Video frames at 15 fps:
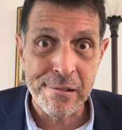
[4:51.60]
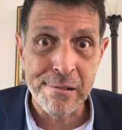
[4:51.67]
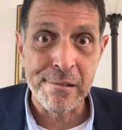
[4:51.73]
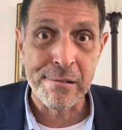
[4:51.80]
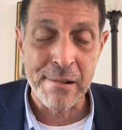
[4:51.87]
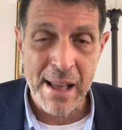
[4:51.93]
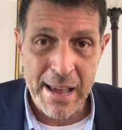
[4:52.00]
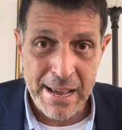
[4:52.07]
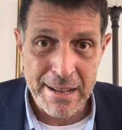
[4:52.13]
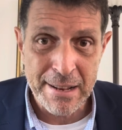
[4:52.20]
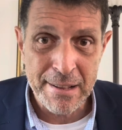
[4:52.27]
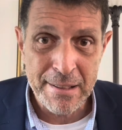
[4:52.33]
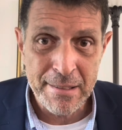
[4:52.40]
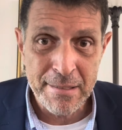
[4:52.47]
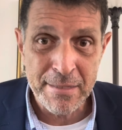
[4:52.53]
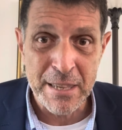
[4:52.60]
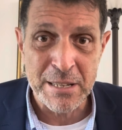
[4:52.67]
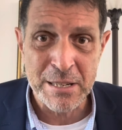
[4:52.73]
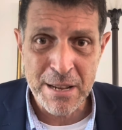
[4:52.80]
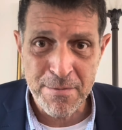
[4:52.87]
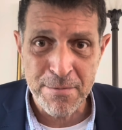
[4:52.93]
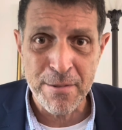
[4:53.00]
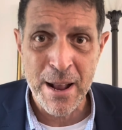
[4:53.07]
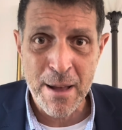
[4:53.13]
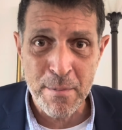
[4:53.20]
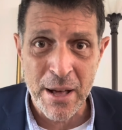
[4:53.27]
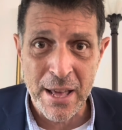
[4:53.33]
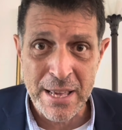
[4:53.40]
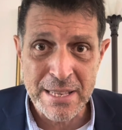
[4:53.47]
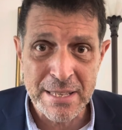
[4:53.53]
right, the chief
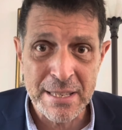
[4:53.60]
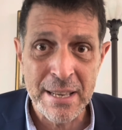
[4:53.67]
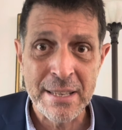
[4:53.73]
rabbis